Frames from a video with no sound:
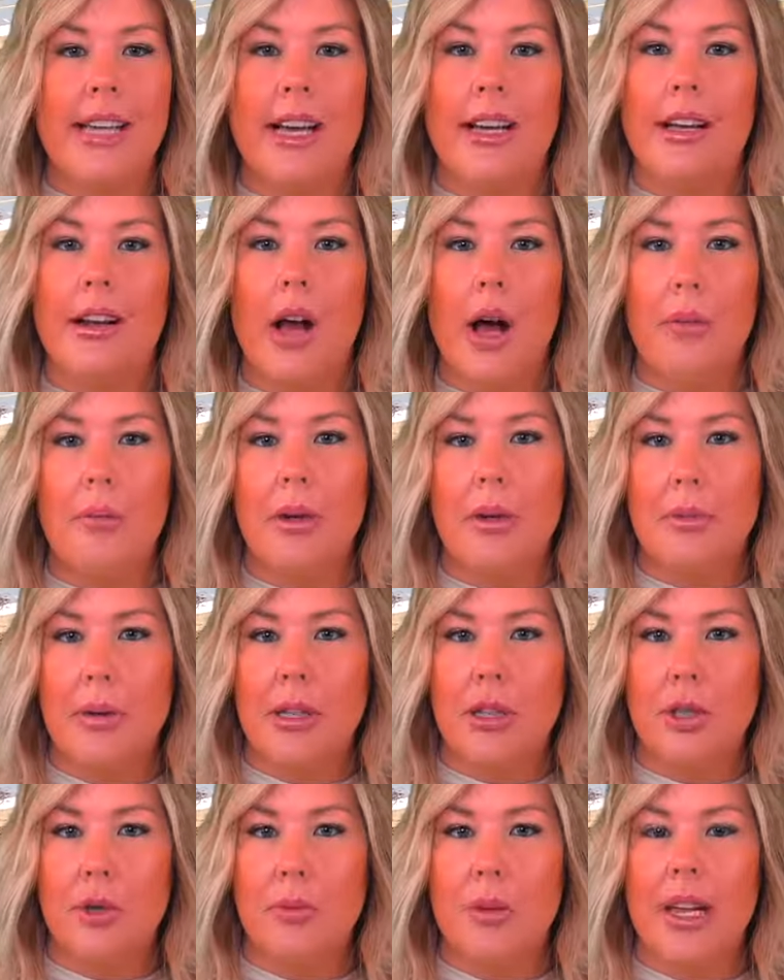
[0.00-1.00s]
economic
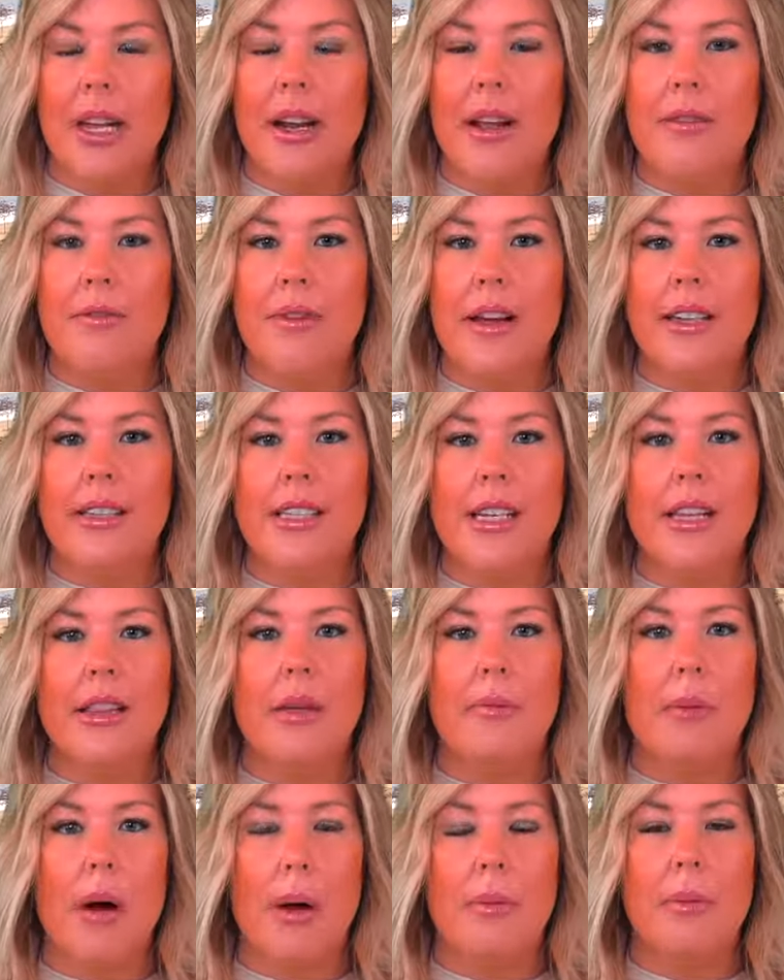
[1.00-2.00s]
measurement affecting the
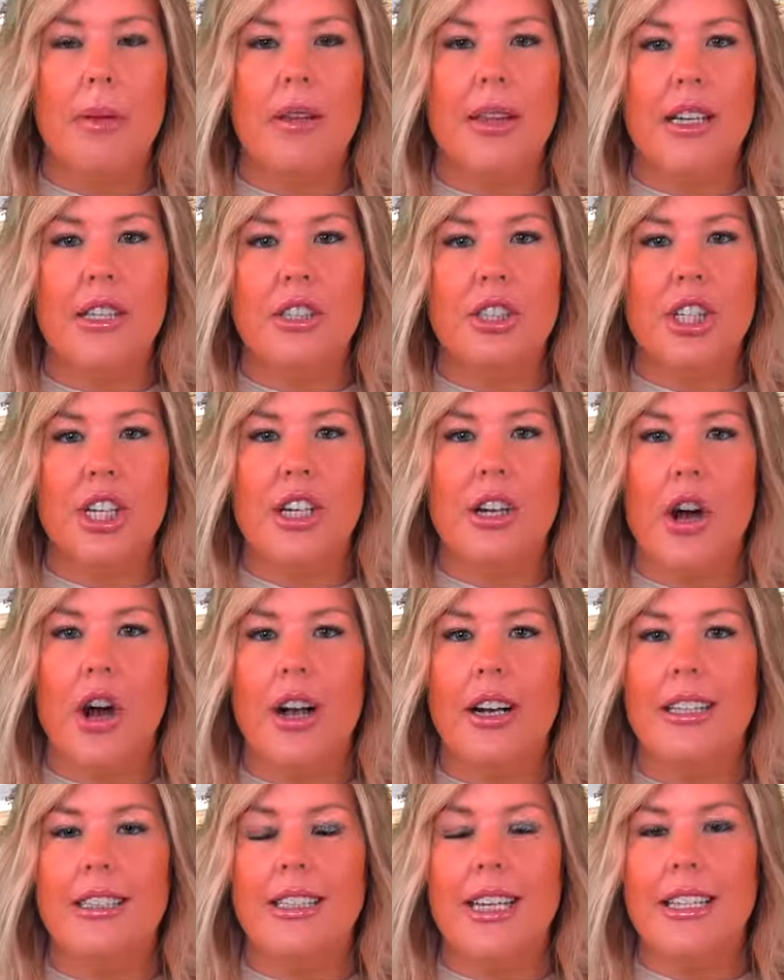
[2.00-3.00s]
population
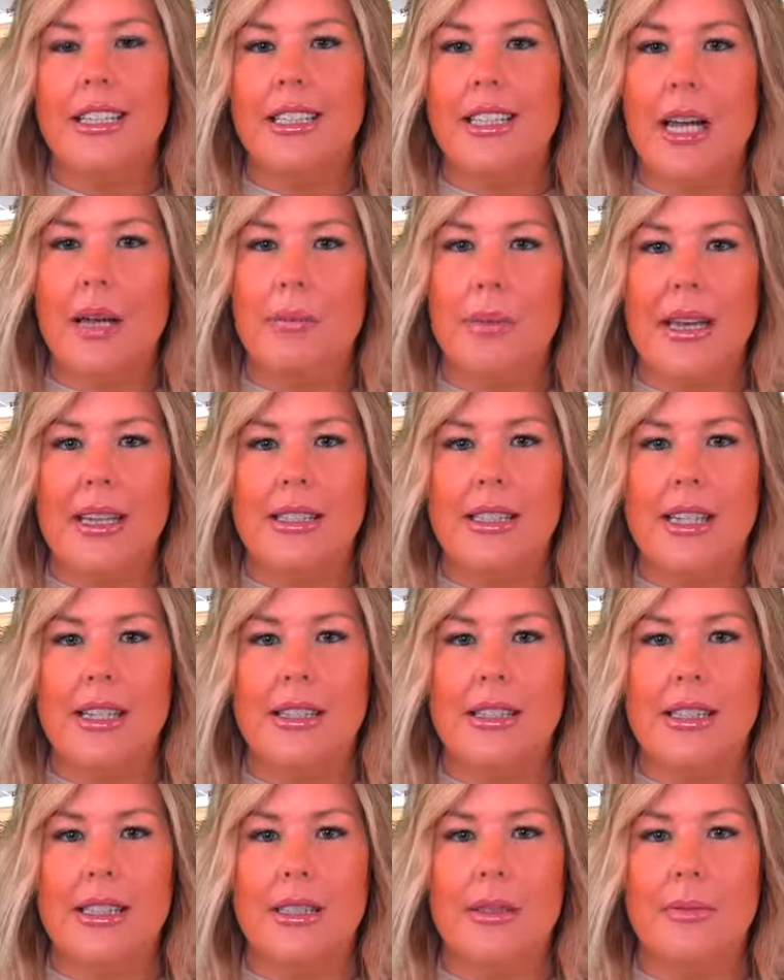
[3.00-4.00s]
on a day-to-day basis.